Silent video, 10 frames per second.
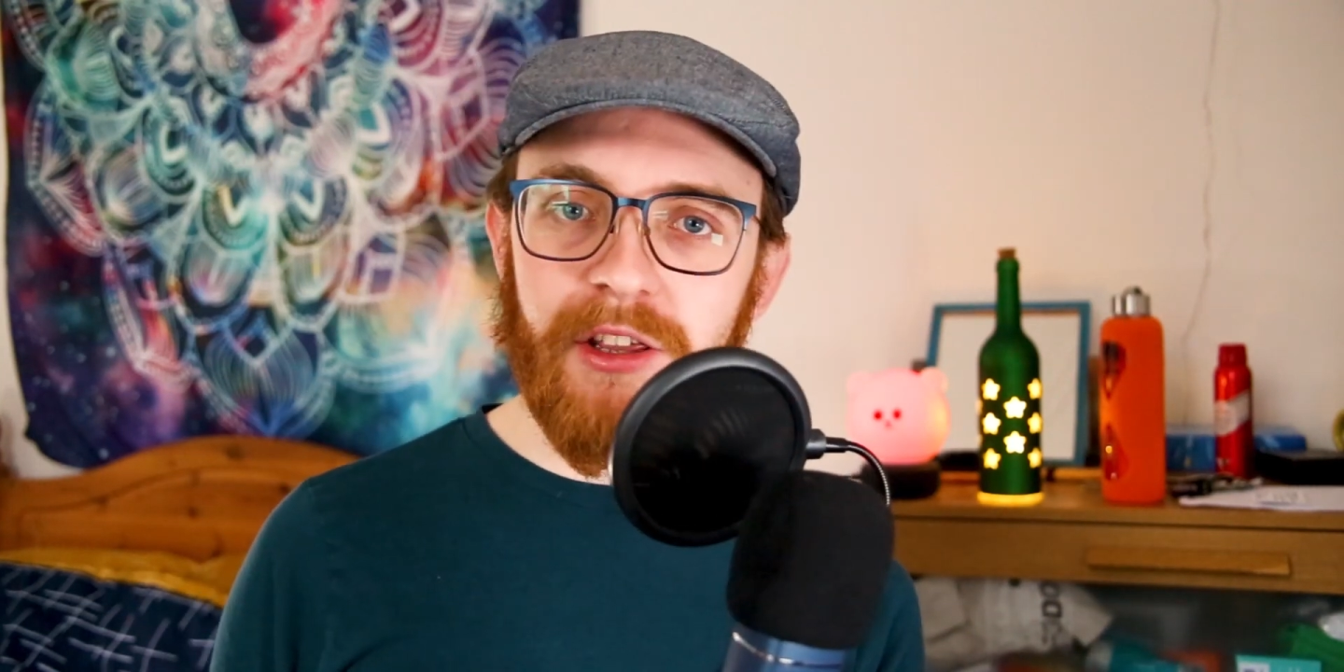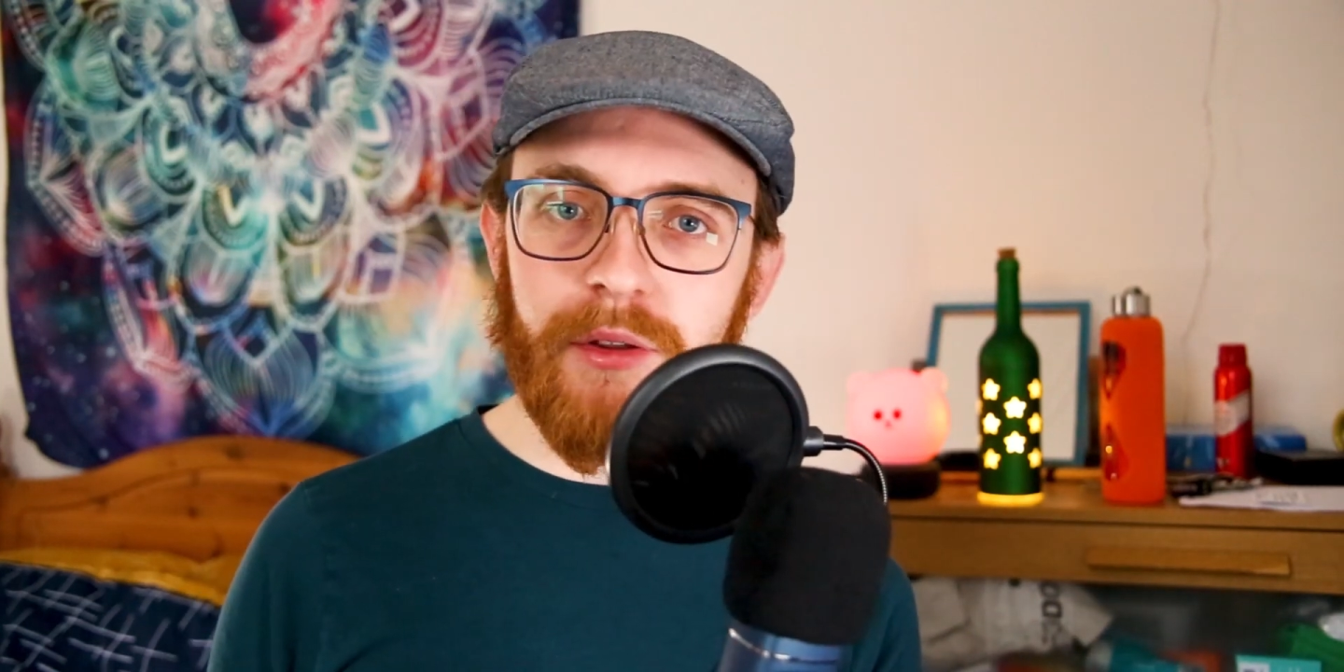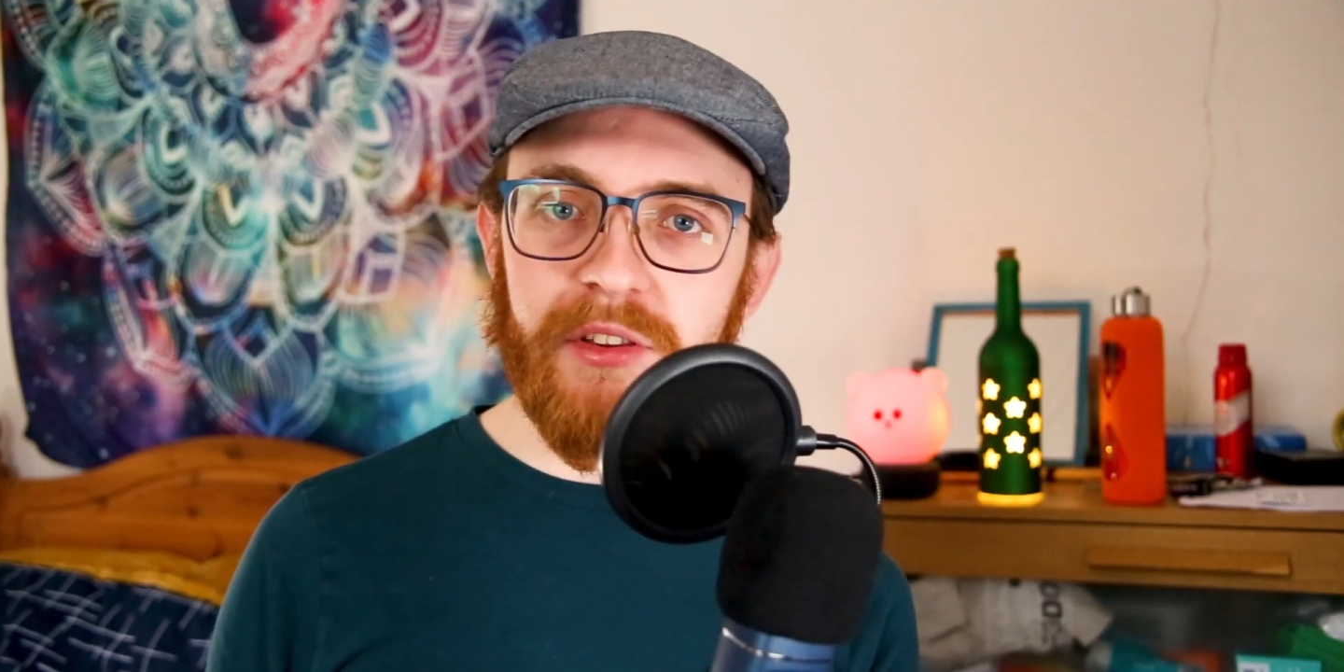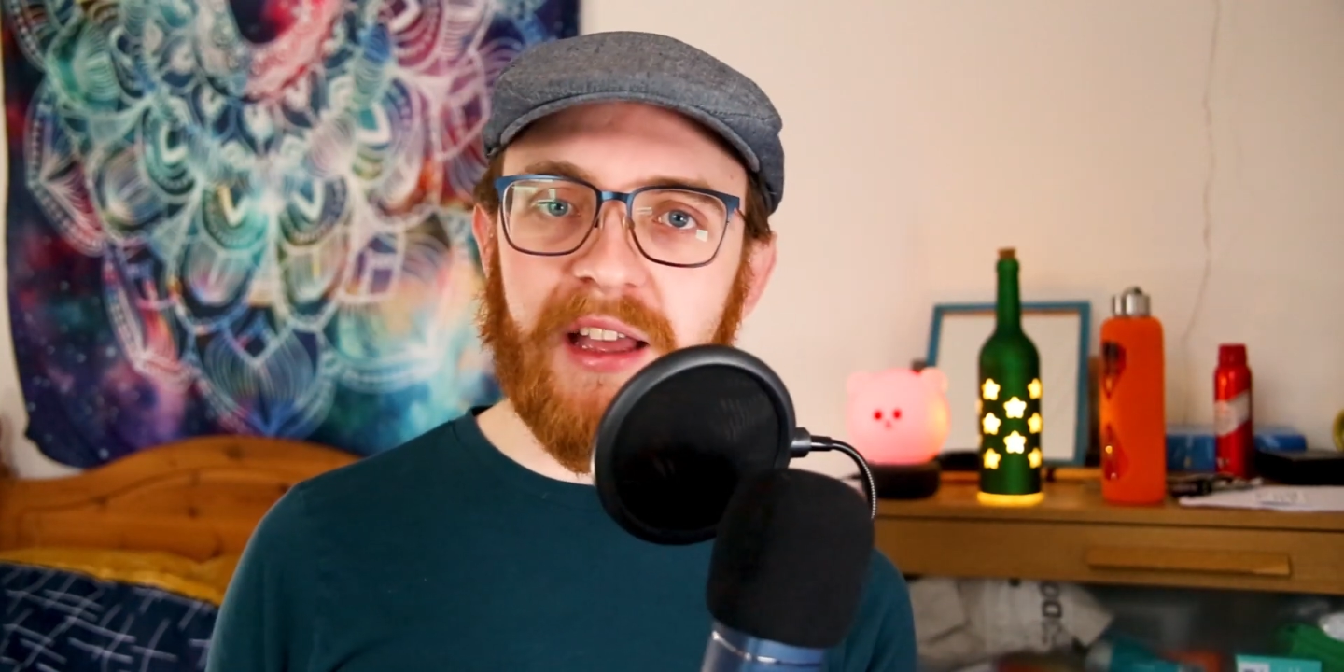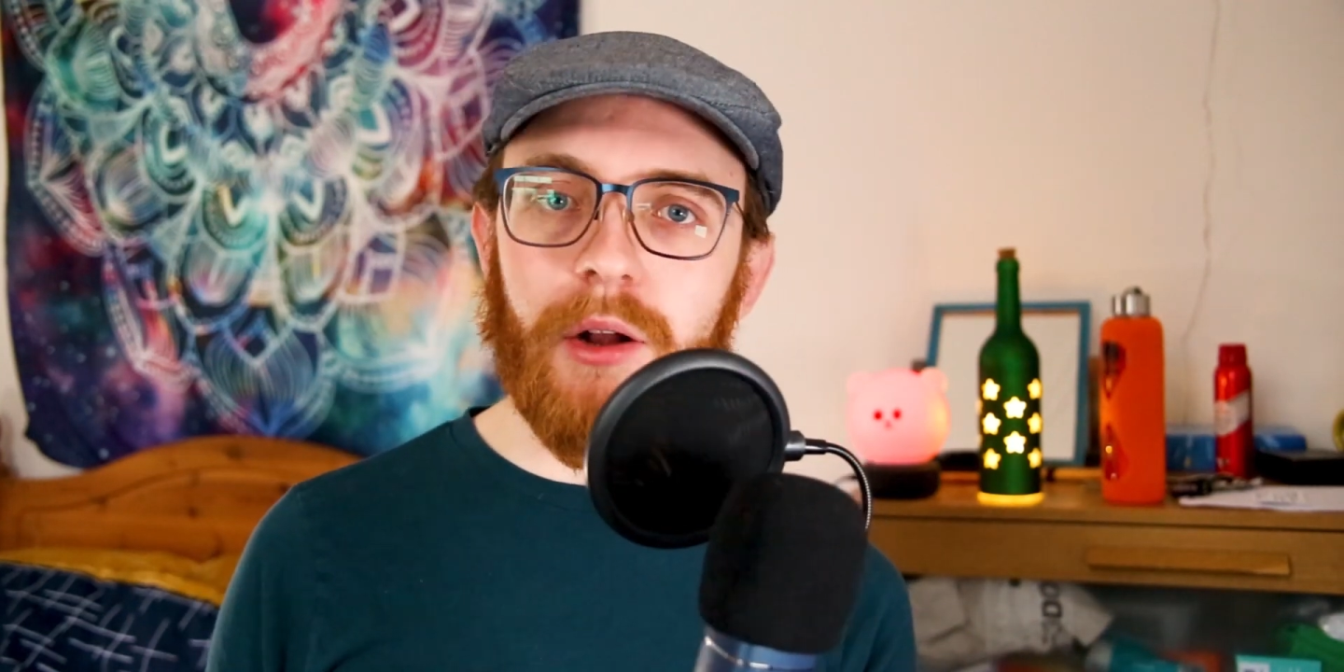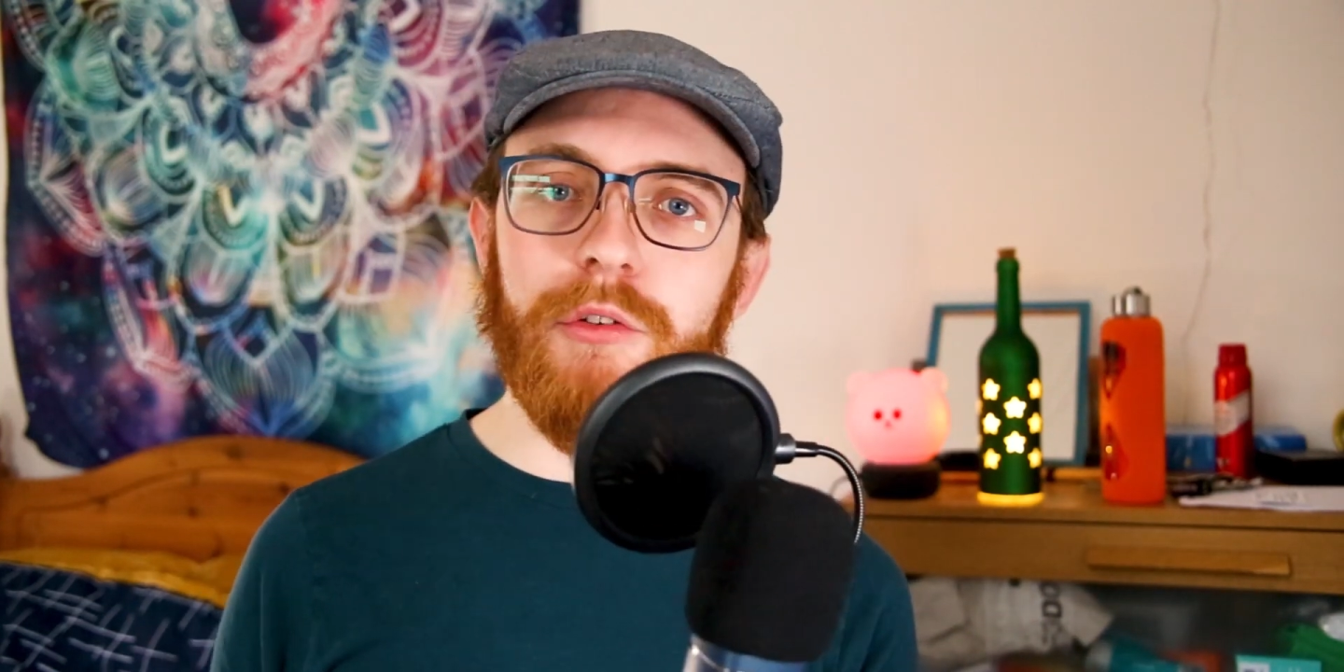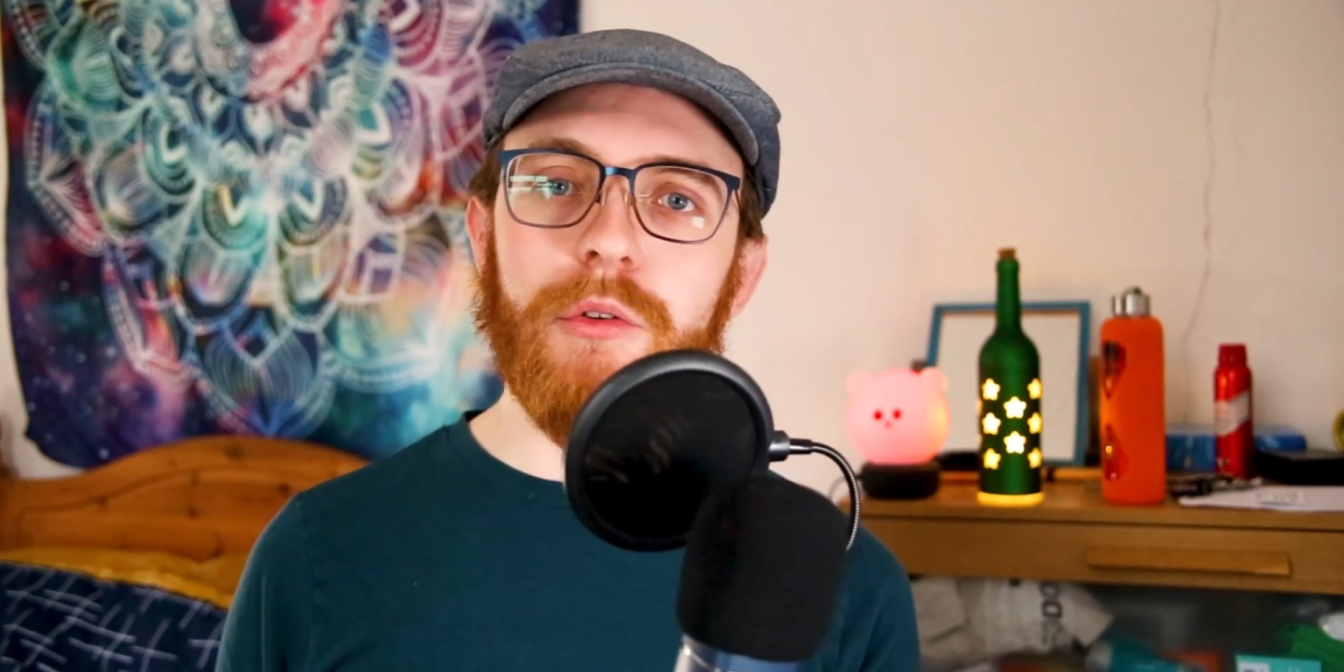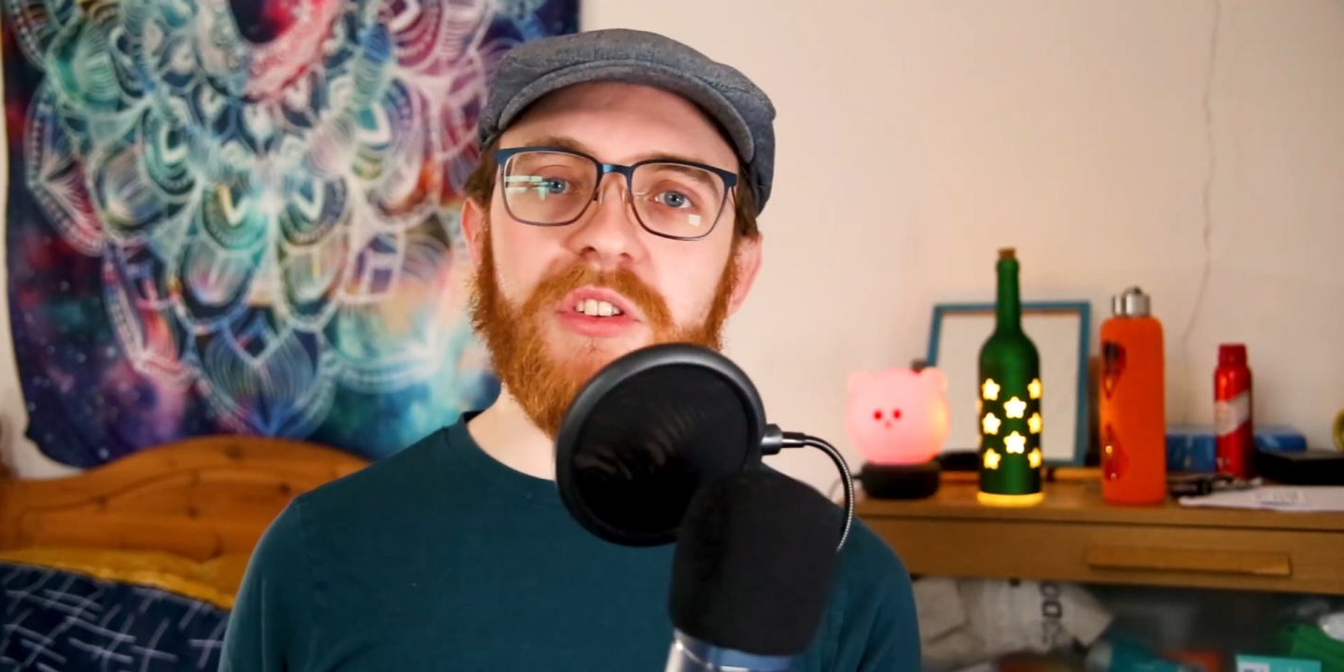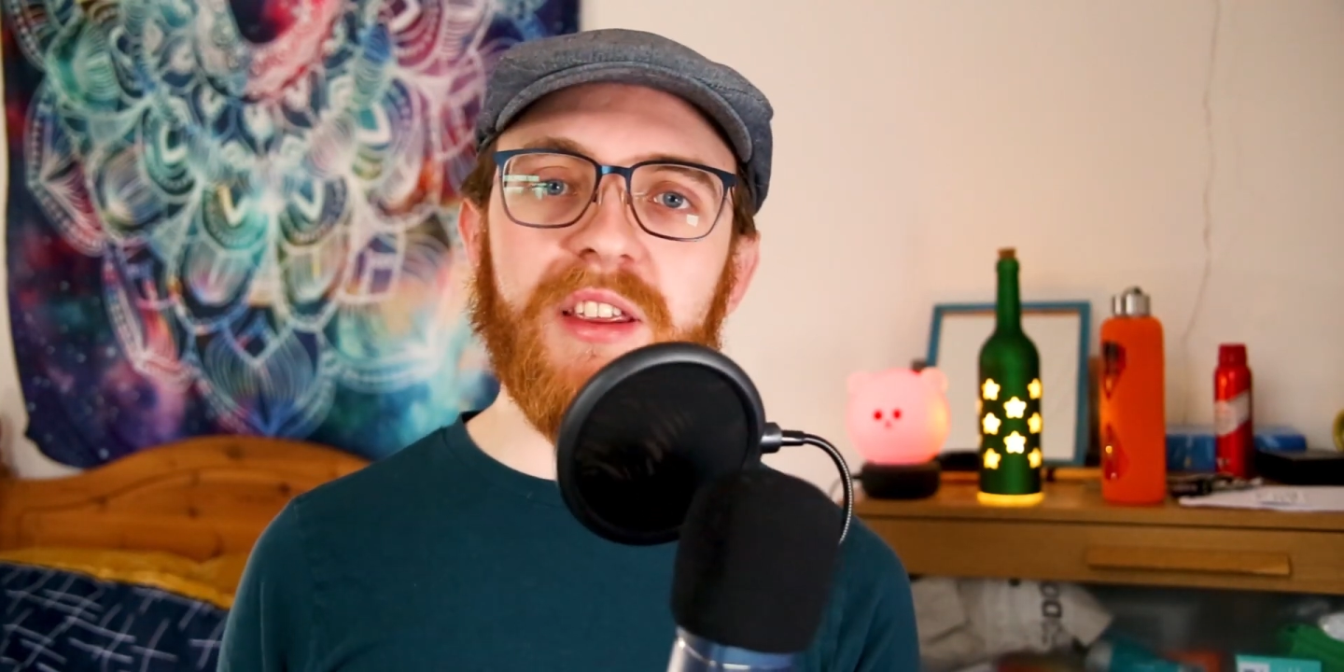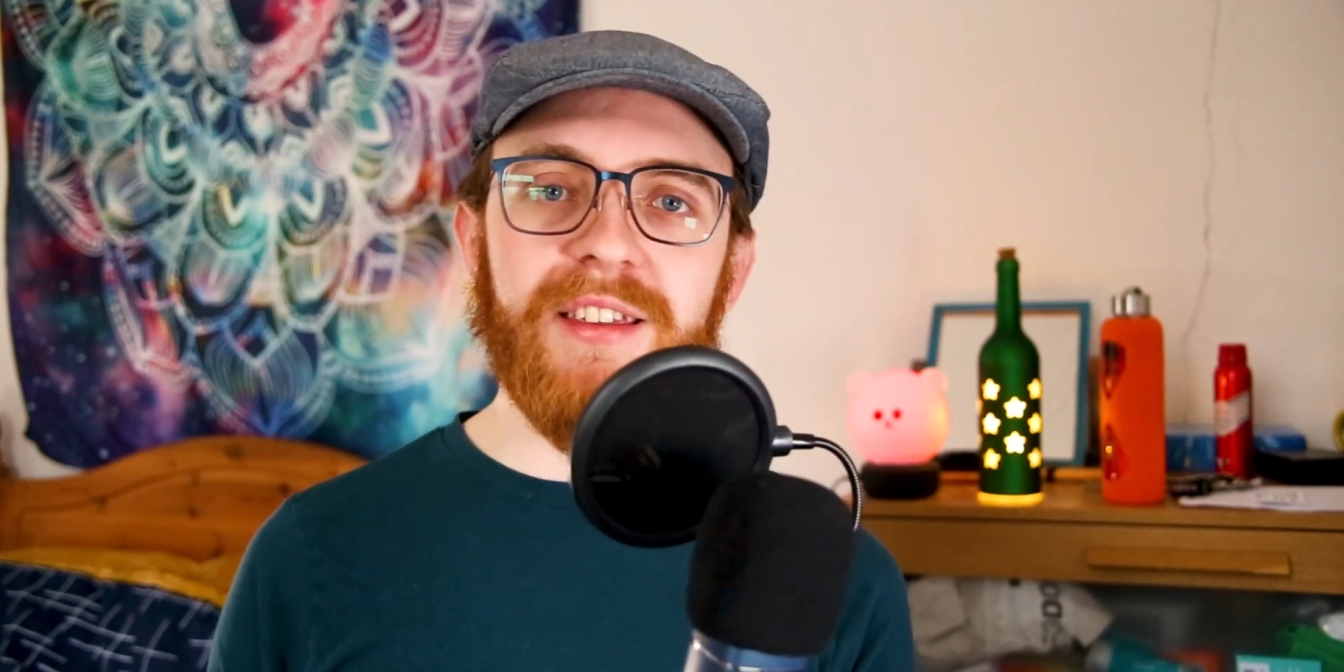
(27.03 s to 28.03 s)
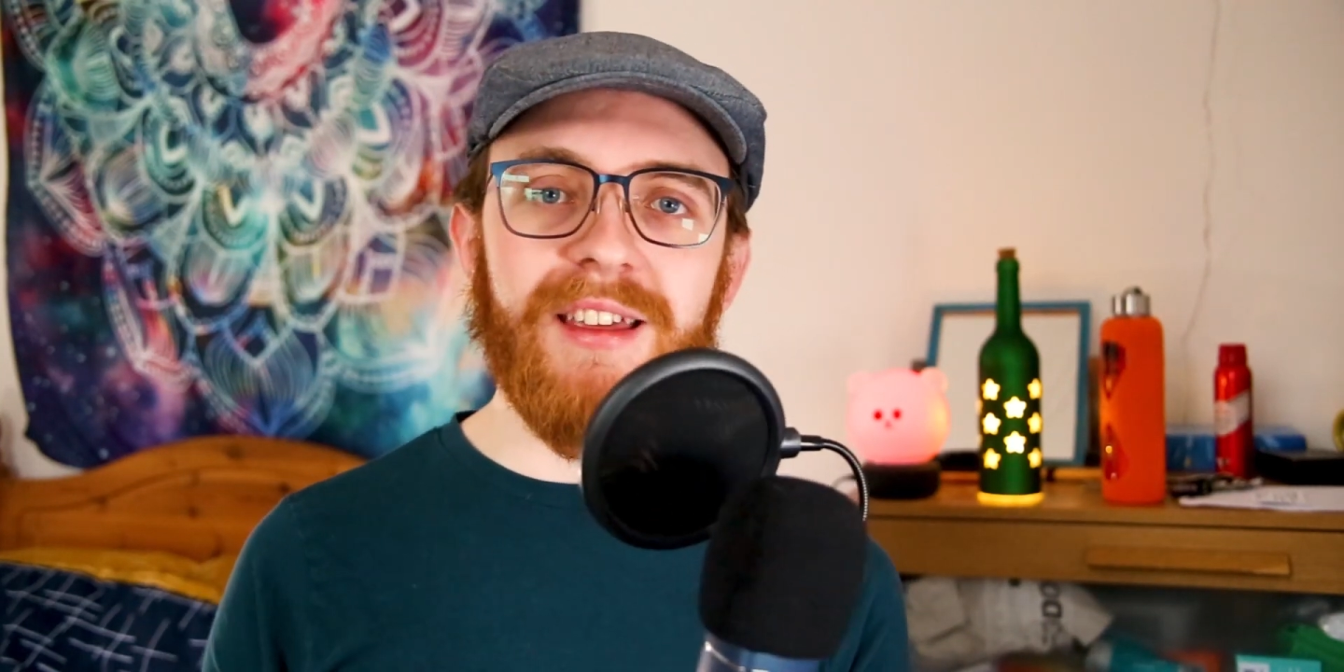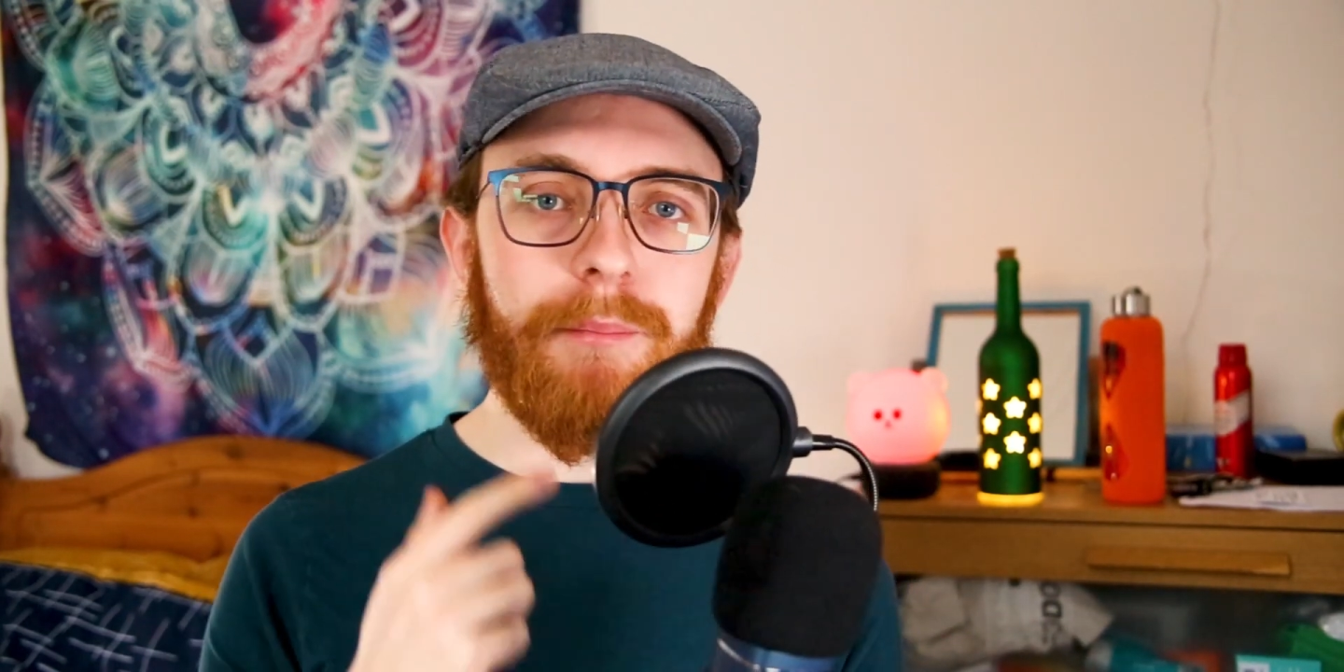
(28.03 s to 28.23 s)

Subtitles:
you is how to sync